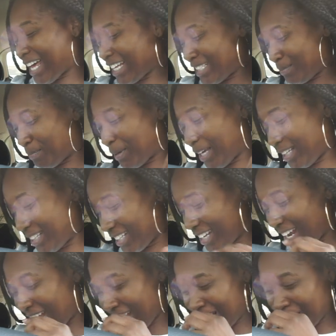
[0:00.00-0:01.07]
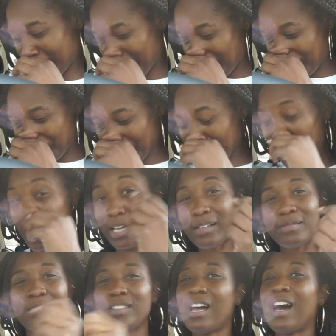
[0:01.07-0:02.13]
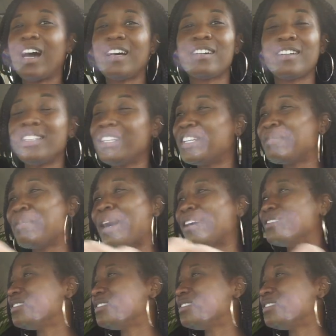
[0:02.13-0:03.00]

I spent today. I y'all clear about